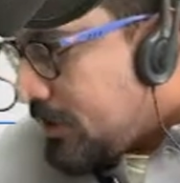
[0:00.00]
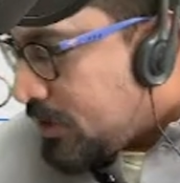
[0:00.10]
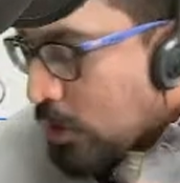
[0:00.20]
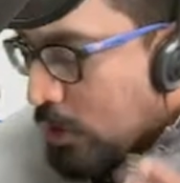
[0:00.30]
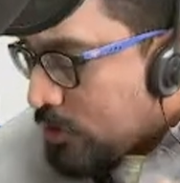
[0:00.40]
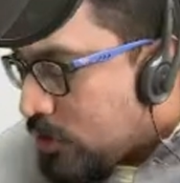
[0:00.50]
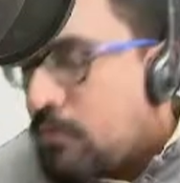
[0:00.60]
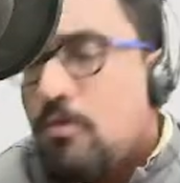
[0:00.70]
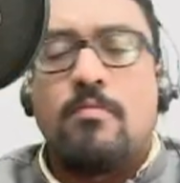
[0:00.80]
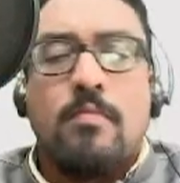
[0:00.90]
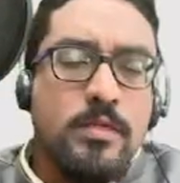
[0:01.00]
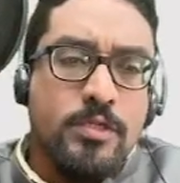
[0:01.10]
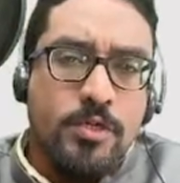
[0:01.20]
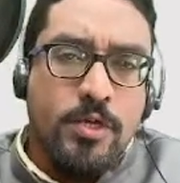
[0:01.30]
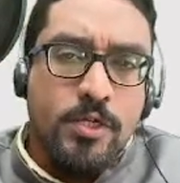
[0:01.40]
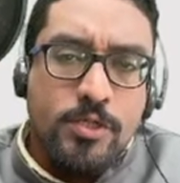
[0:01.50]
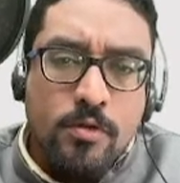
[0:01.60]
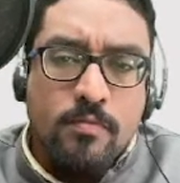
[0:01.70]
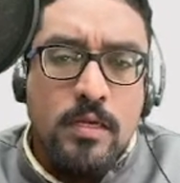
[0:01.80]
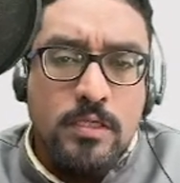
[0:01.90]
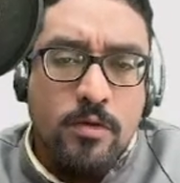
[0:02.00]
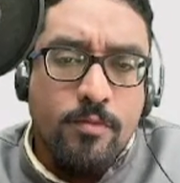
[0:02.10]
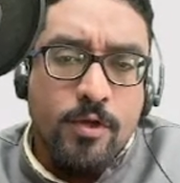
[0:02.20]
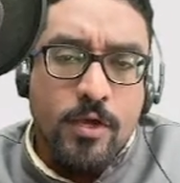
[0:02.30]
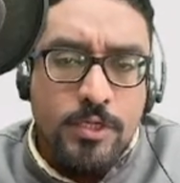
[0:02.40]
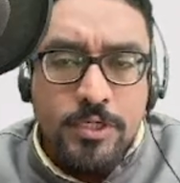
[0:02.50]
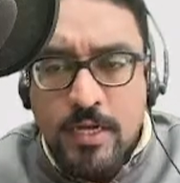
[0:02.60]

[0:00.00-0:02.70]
is also about mass education or mass communication.